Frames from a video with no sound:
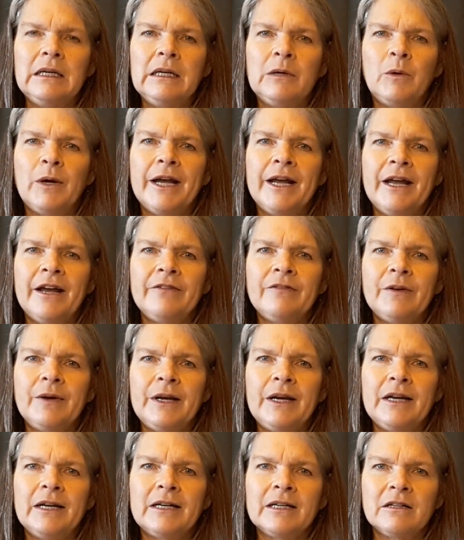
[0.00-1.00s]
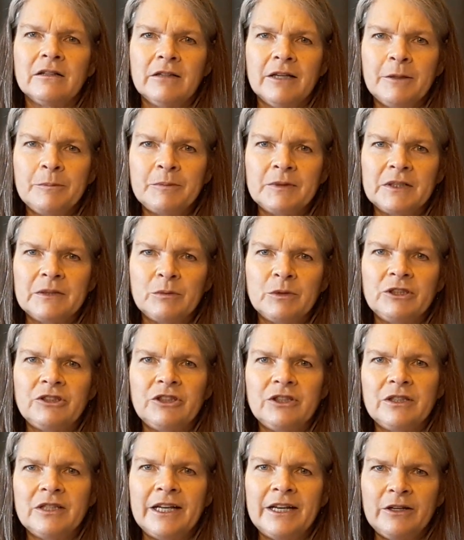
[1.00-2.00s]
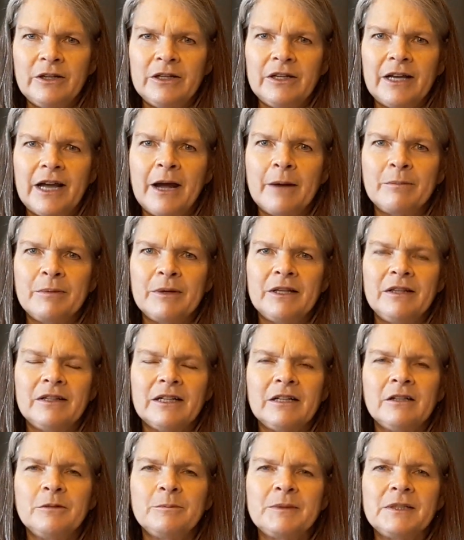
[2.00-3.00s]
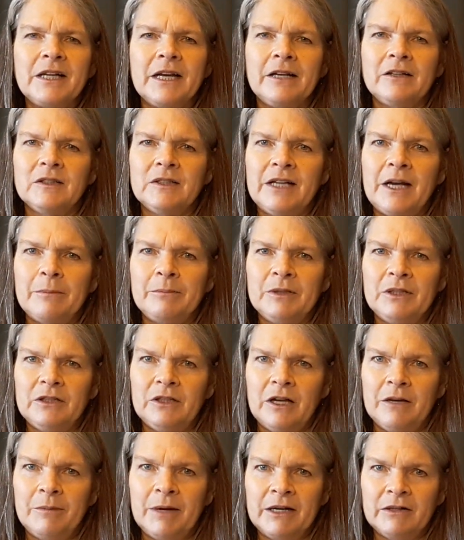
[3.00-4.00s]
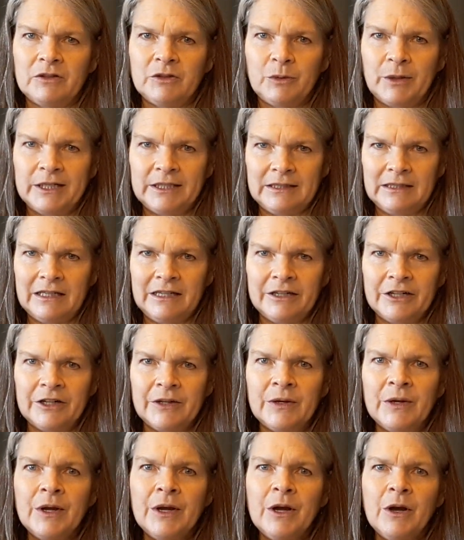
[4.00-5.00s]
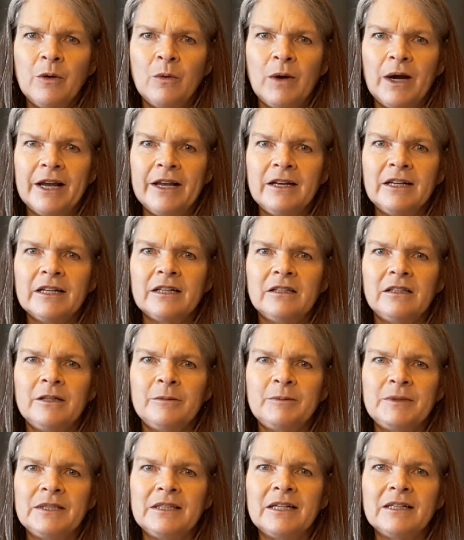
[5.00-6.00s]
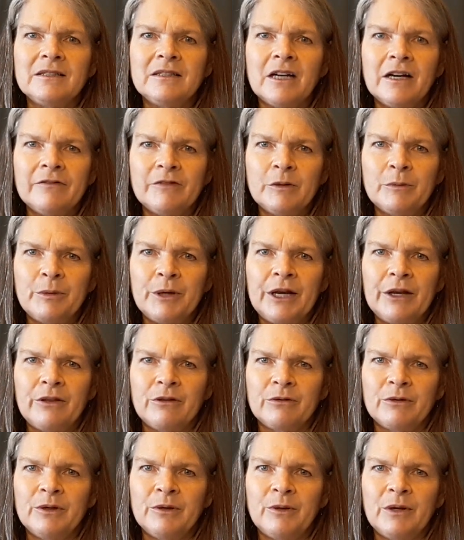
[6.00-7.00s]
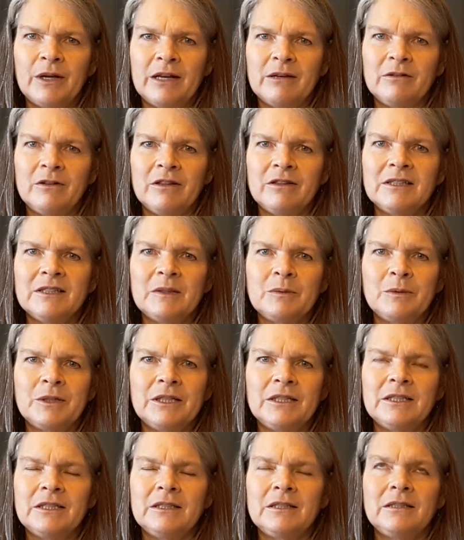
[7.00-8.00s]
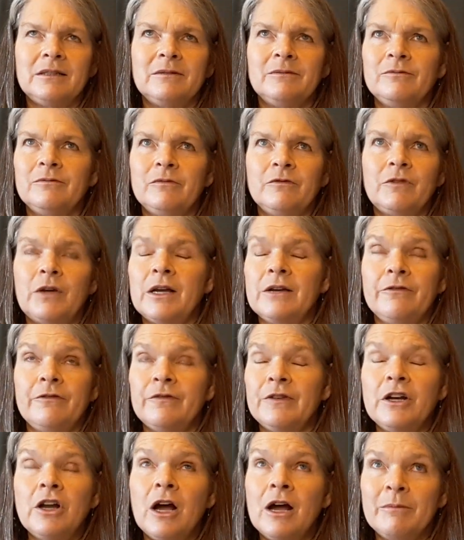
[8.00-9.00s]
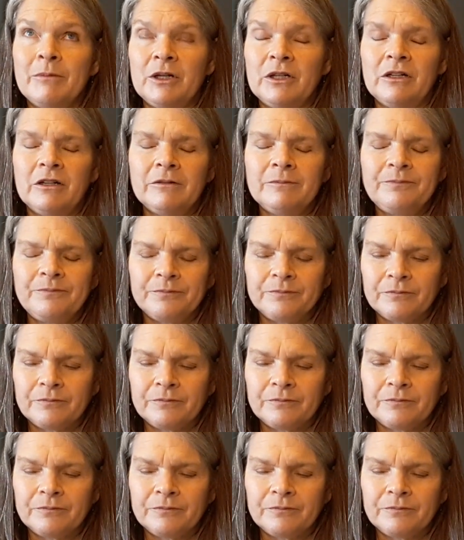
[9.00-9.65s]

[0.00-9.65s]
every eclipse, which the eclipse cycles happen about twice a year, why an eclipse does offer breakthrough, and this one is phenomenal.